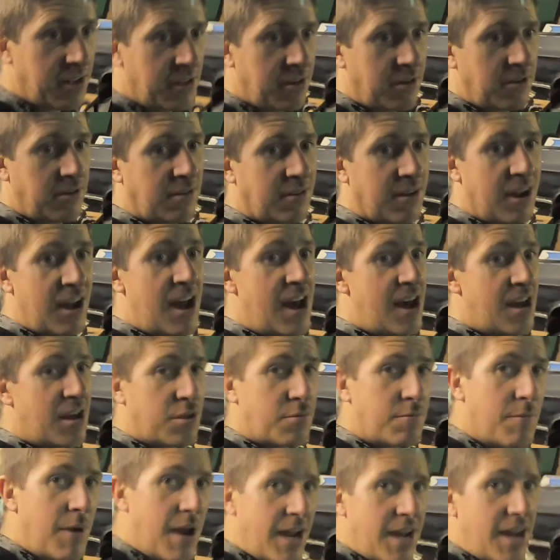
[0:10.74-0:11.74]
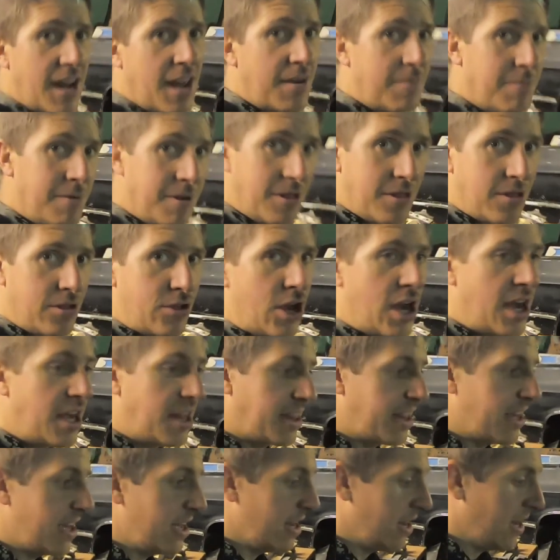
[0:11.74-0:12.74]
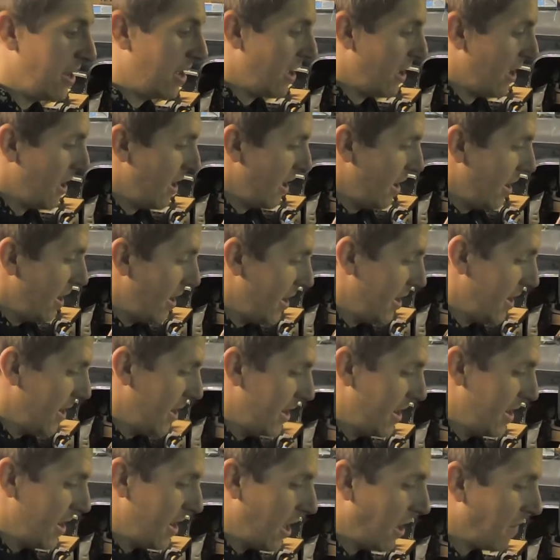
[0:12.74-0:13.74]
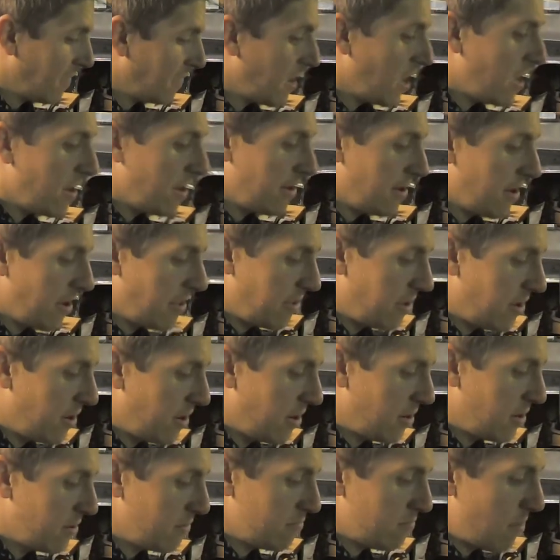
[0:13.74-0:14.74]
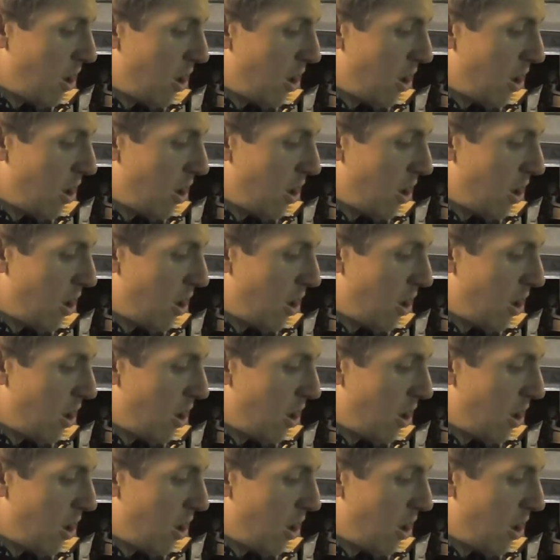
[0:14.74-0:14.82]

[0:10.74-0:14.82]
to the garage. My name is Jason. I've got another